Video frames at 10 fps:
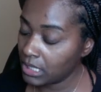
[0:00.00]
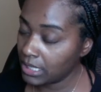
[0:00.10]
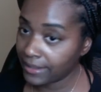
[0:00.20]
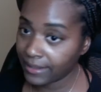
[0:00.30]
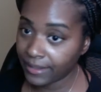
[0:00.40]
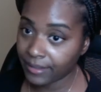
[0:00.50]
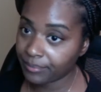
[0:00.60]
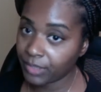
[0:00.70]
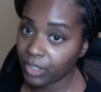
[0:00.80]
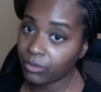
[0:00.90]
Yeah,
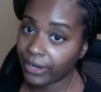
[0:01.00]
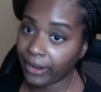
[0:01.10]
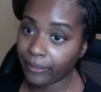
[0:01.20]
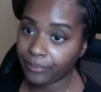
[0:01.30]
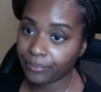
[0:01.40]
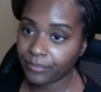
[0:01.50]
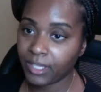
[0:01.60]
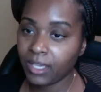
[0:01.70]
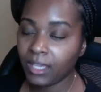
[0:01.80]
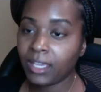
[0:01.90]
it'll work out.
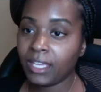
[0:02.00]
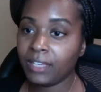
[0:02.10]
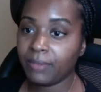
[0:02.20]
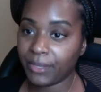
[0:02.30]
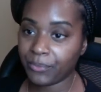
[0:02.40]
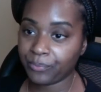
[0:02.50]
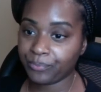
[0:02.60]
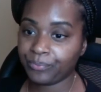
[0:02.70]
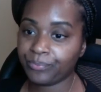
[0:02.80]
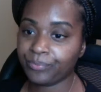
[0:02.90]
Anyway
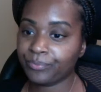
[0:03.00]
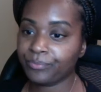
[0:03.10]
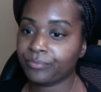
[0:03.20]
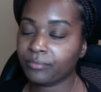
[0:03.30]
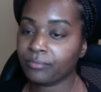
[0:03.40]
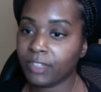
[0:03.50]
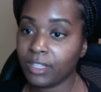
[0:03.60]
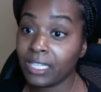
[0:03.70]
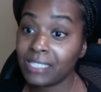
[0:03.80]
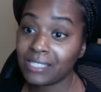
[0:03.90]

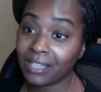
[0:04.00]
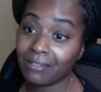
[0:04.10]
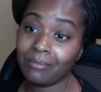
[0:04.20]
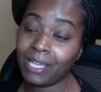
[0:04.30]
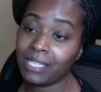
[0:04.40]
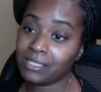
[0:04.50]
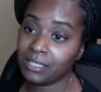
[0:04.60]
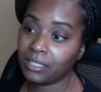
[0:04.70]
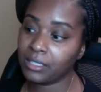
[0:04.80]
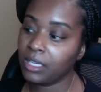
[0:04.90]
check on the
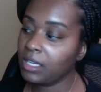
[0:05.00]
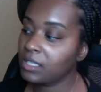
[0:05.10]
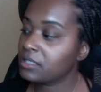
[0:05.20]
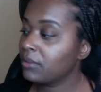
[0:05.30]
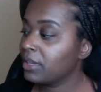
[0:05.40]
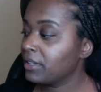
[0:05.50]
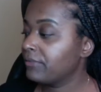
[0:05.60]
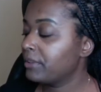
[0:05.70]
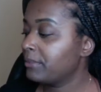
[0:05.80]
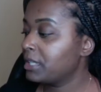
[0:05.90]
masculine. So while the
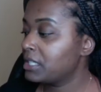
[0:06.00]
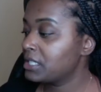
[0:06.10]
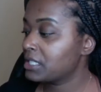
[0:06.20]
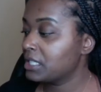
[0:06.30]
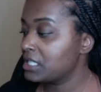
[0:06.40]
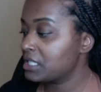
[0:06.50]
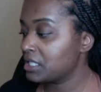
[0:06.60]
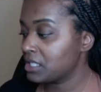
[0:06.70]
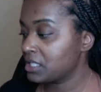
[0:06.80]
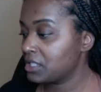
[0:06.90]
feminine is in this
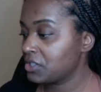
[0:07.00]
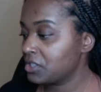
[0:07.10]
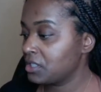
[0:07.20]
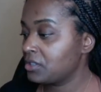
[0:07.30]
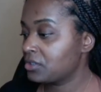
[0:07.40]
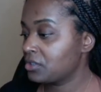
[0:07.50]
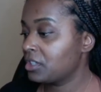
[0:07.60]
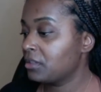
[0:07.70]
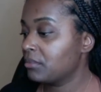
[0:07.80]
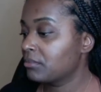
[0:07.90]
indecision
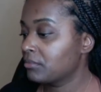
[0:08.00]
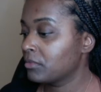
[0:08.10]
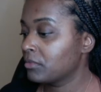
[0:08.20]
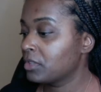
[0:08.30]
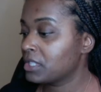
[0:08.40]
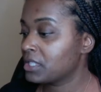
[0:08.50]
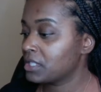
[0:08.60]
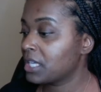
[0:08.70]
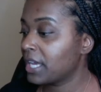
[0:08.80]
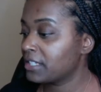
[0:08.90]
energy, this
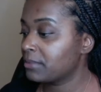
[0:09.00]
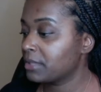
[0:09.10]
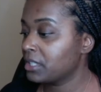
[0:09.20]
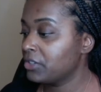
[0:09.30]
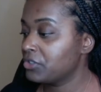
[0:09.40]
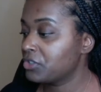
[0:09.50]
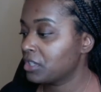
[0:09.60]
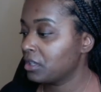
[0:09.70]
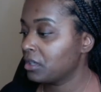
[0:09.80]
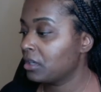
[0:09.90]
attachment
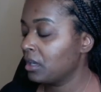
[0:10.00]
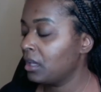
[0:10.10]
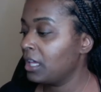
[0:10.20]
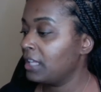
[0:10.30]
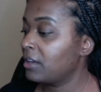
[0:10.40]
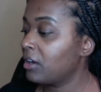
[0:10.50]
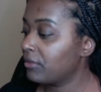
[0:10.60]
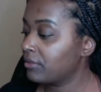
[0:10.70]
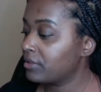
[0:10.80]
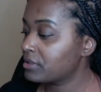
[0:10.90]
energy, and
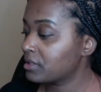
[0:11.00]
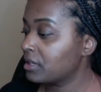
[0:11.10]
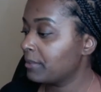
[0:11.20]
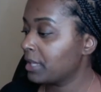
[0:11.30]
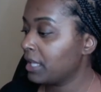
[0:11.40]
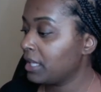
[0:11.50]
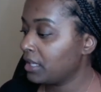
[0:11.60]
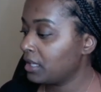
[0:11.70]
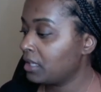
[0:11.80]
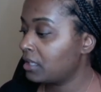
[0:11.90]
offers coming
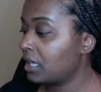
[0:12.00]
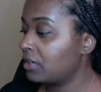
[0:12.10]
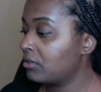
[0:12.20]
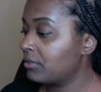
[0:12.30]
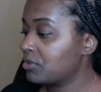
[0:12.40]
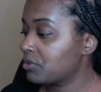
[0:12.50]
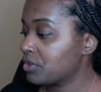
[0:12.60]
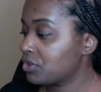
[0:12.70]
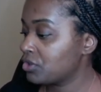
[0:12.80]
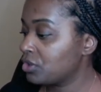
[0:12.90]
in, not knowing which one
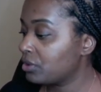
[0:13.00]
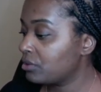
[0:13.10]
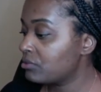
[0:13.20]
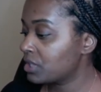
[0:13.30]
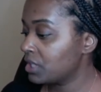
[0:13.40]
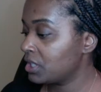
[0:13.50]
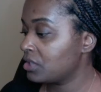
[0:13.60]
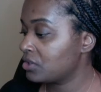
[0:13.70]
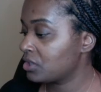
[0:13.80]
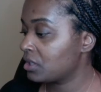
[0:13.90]
to choose
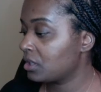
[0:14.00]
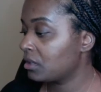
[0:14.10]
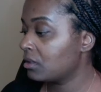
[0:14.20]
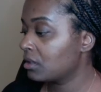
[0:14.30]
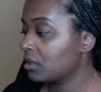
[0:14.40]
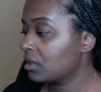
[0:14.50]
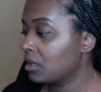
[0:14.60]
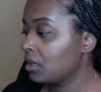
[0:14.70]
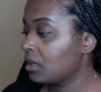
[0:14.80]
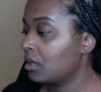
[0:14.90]
energy,
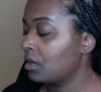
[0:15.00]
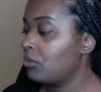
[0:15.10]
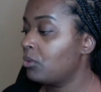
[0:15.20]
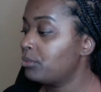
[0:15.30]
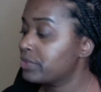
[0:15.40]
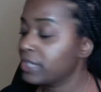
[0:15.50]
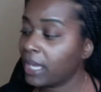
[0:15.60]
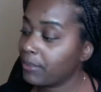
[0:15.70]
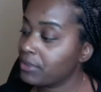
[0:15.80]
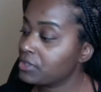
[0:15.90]
who's the
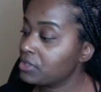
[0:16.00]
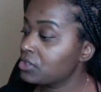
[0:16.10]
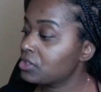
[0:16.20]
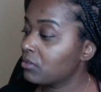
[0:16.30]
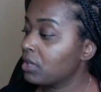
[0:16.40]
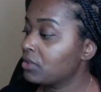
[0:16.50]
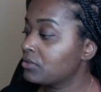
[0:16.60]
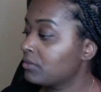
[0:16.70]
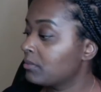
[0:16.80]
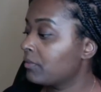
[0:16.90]
opposition, while
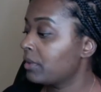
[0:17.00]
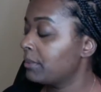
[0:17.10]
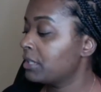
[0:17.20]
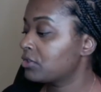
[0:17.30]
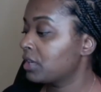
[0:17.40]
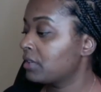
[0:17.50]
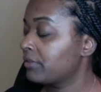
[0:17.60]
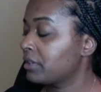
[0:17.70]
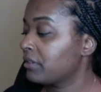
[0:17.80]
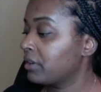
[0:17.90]
the feminine trying to
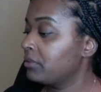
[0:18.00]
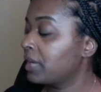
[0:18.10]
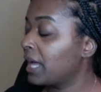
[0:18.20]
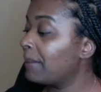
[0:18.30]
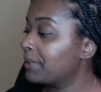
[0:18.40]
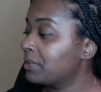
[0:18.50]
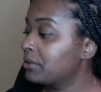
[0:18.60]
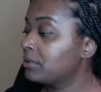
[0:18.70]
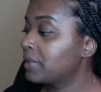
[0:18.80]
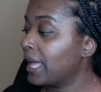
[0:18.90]
figure out who the op and
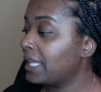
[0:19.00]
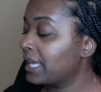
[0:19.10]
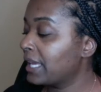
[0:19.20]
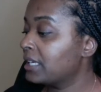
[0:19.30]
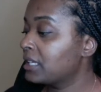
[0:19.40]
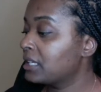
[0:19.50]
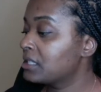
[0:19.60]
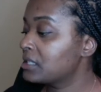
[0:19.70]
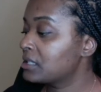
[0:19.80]
who the ally is,